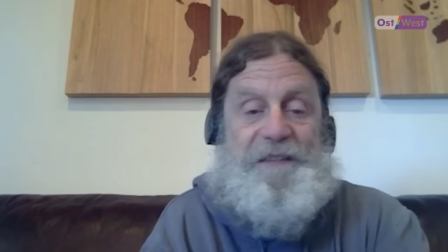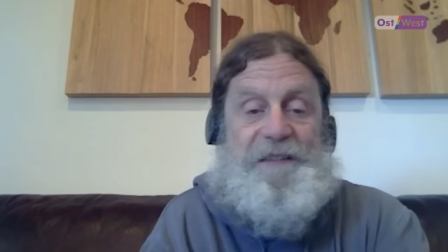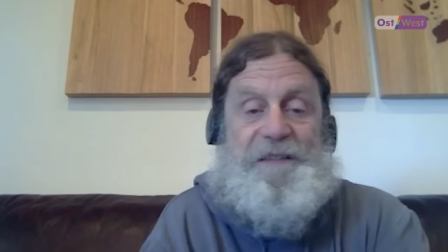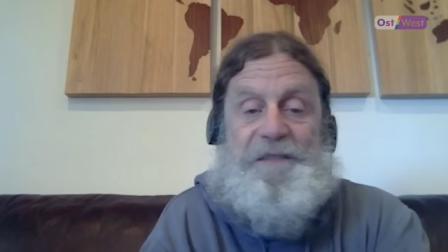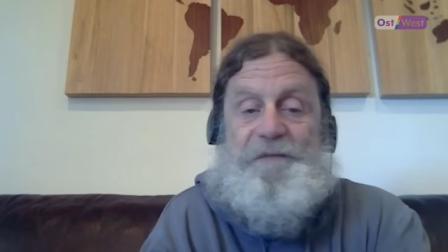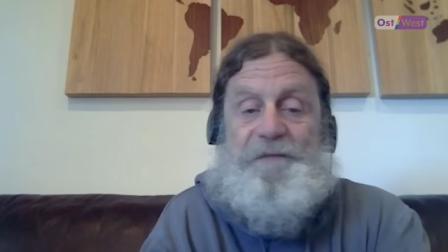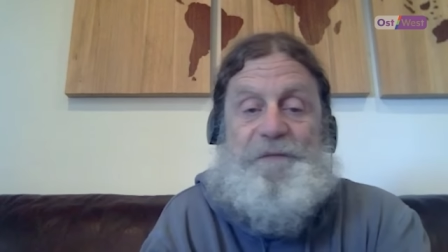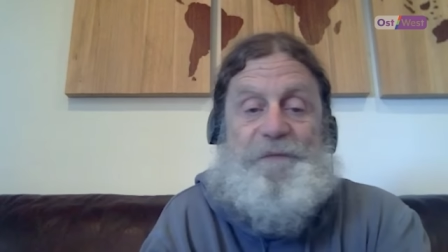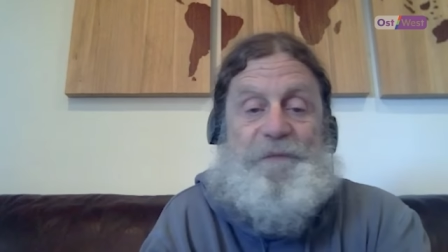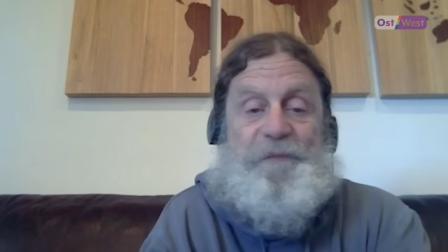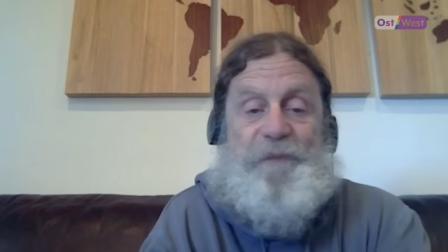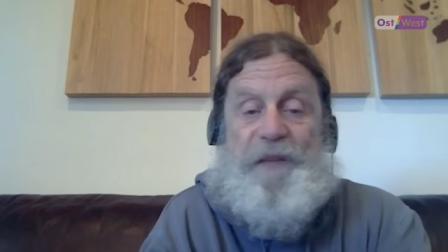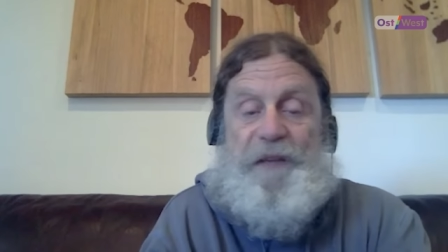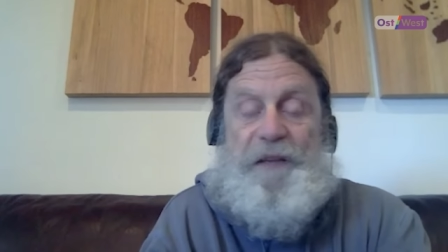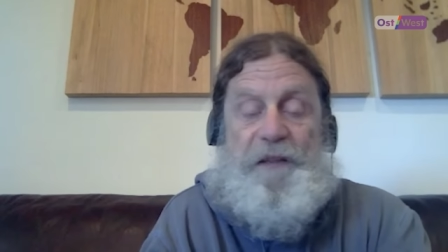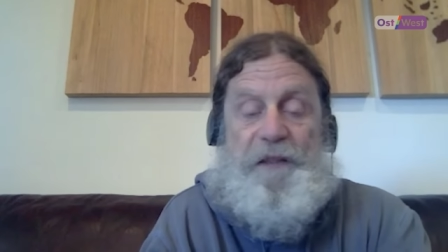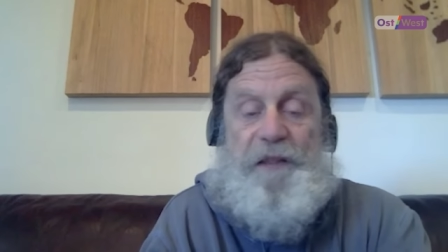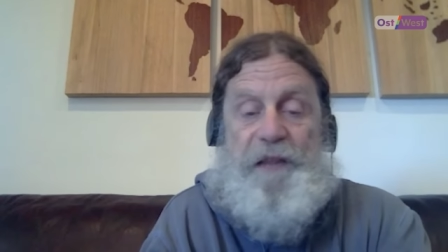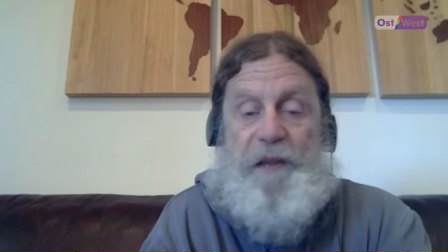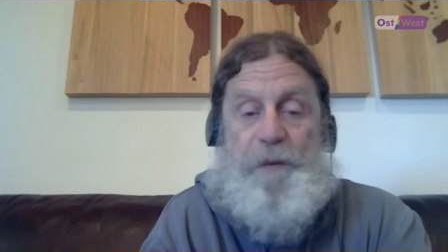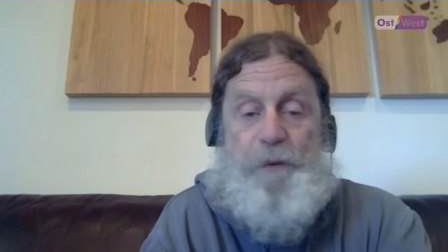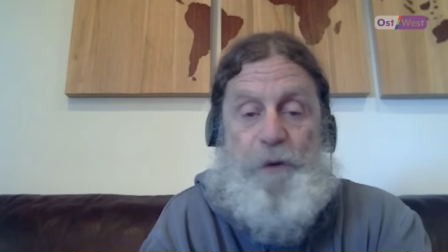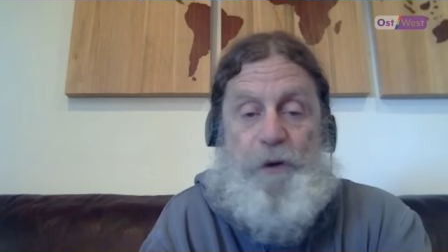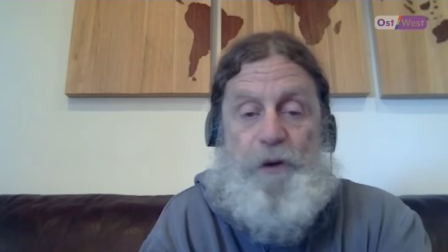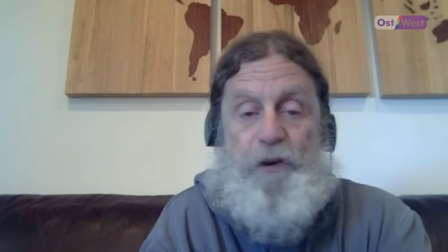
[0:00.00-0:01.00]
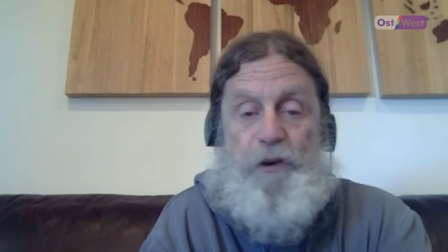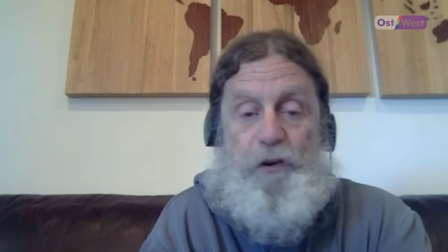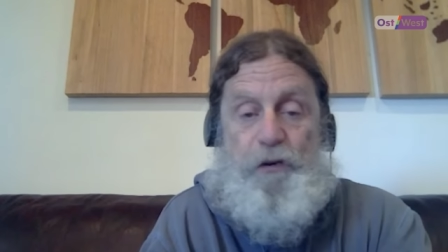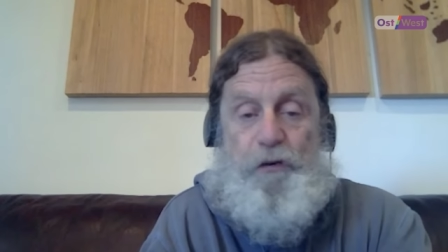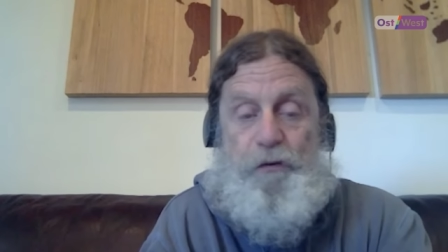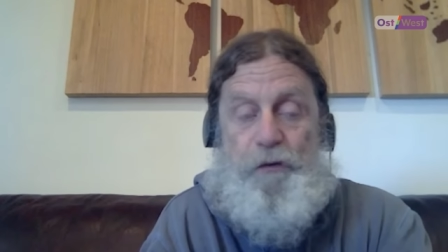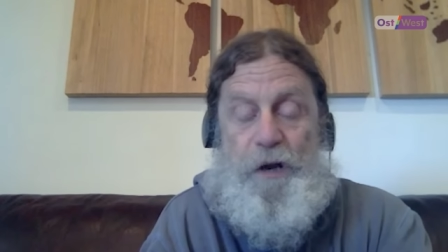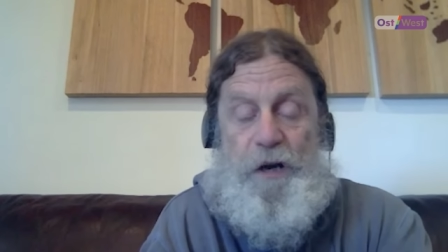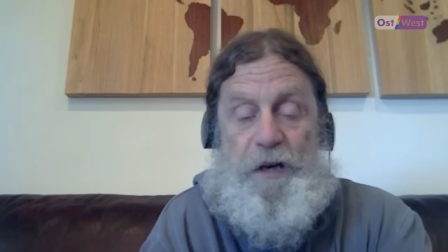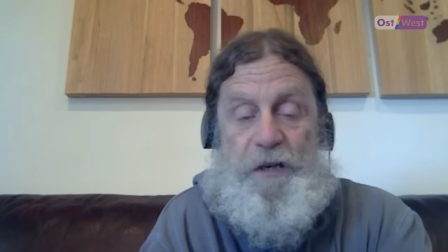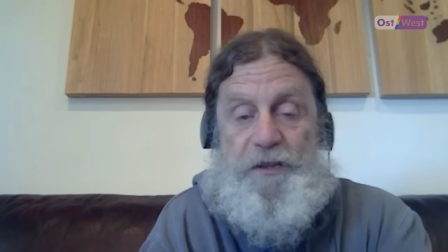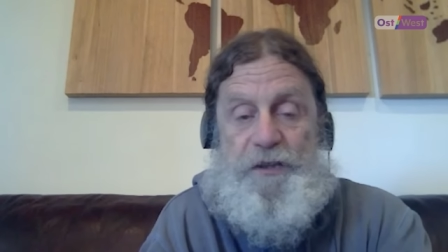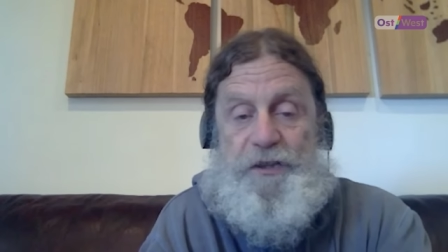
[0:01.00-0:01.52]
And like they were
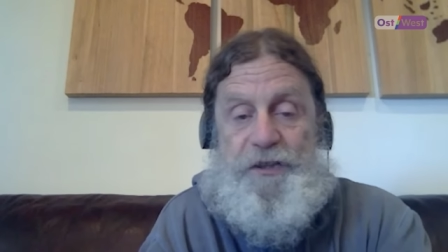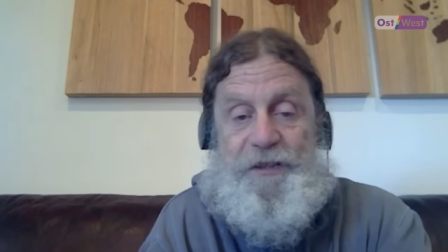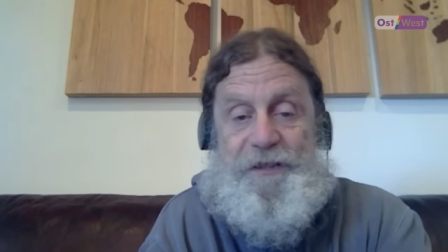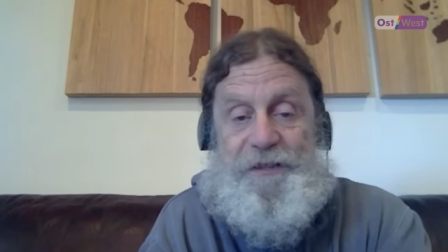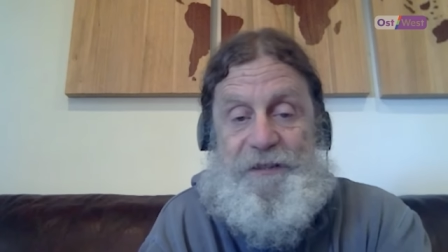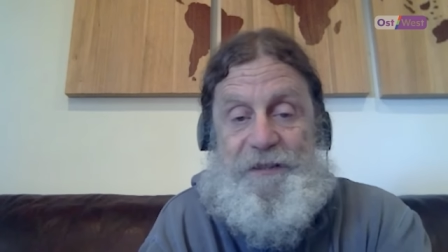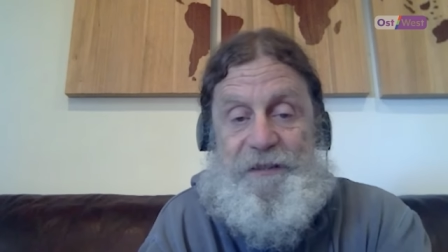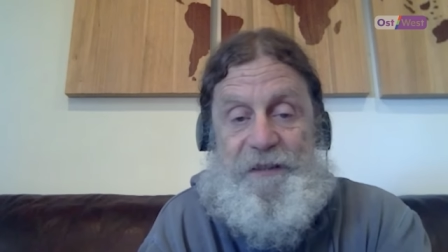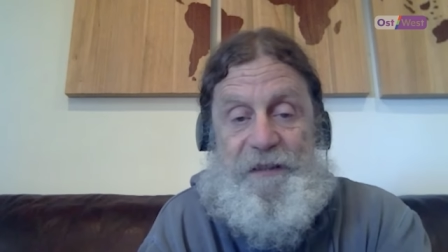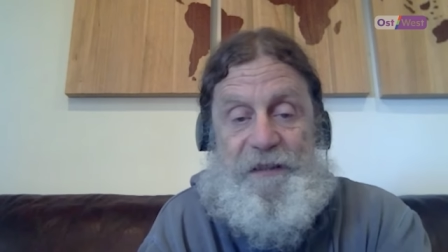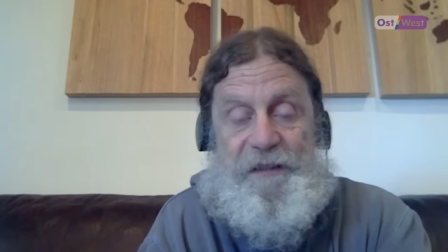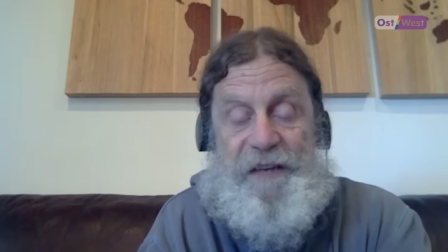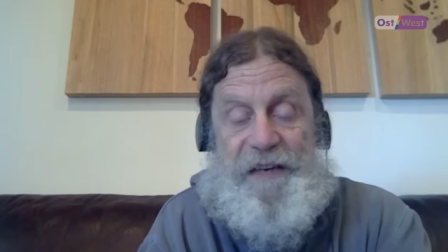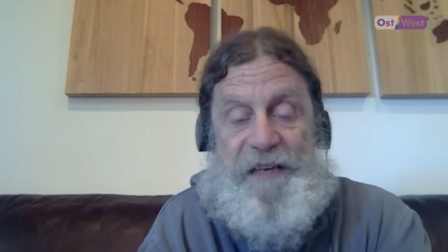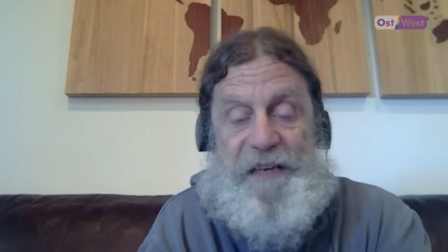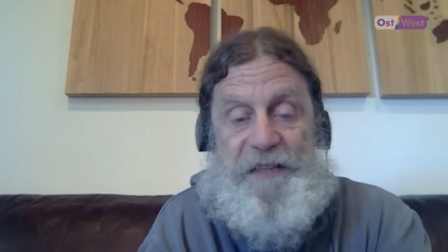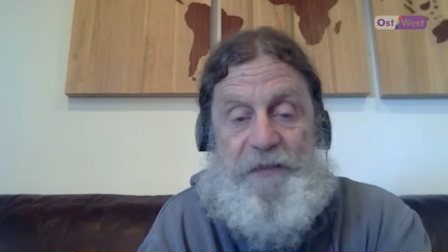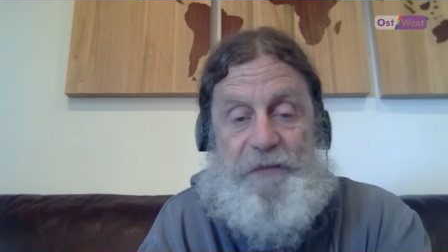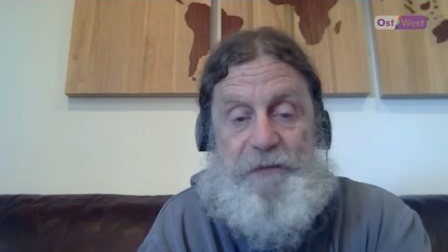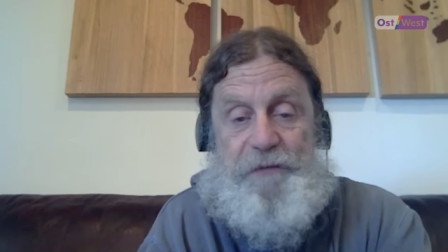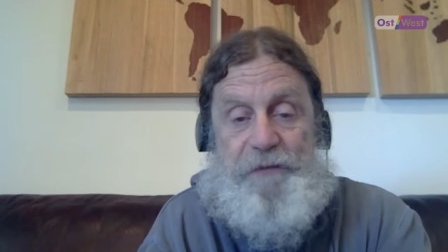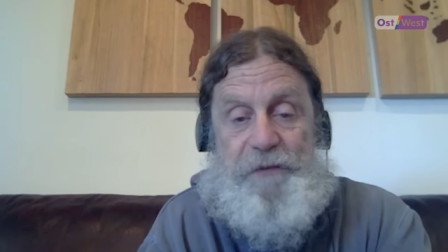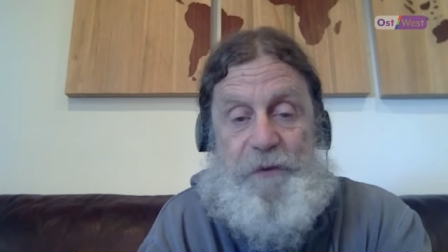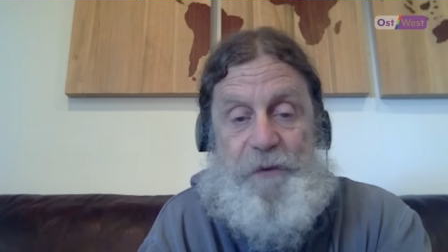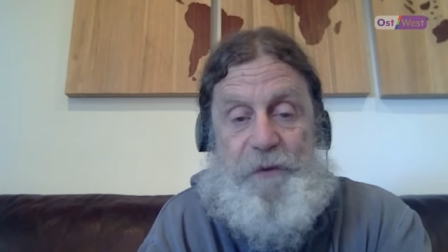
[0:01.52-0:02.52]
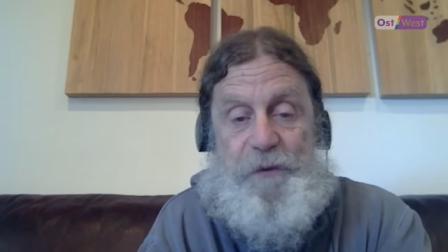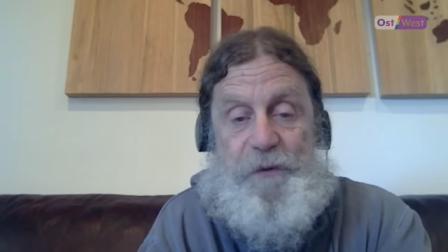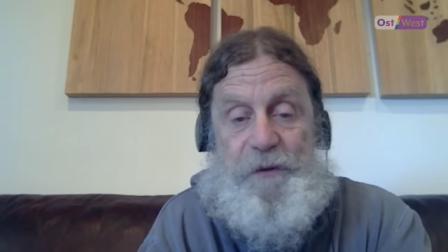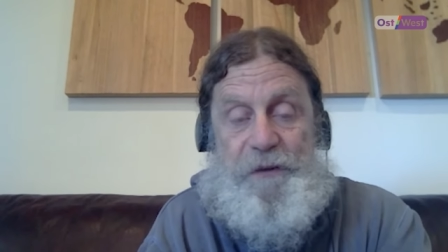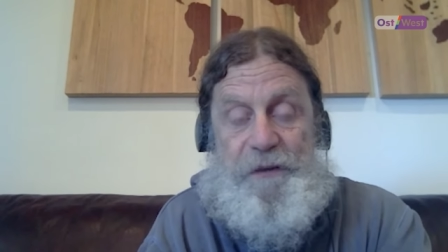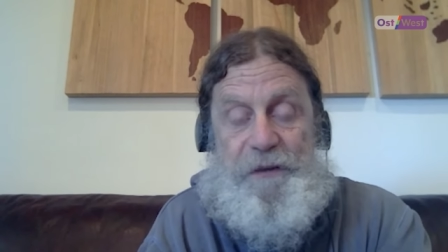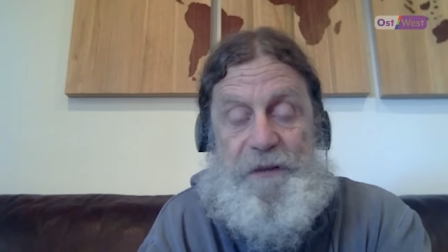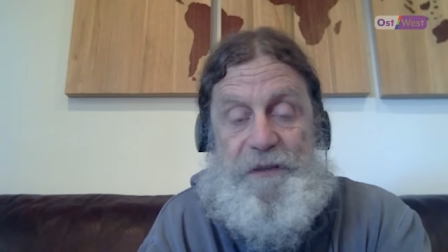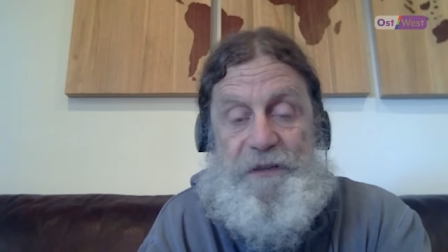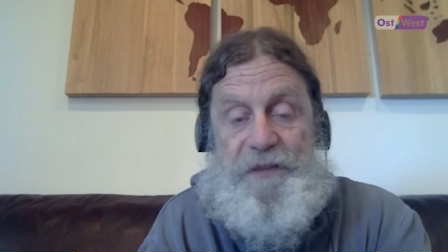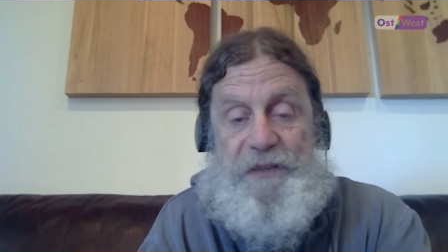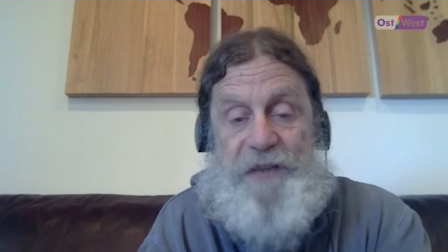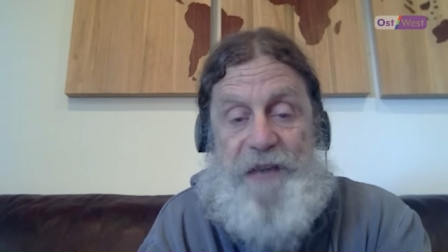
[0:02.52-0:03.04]
crushed in the last few
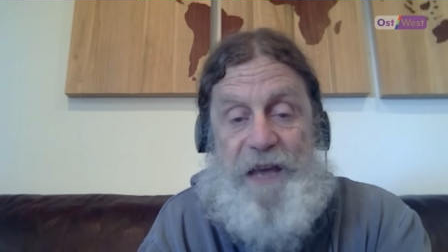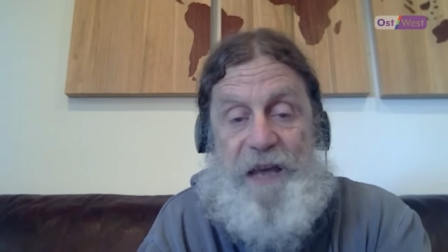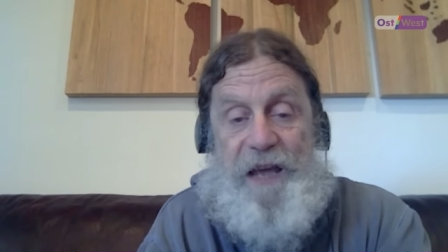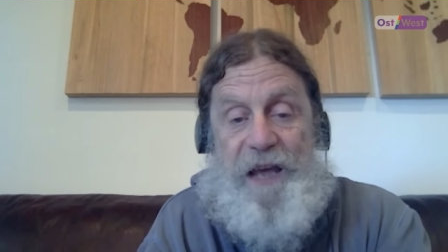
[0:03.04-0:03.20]
years.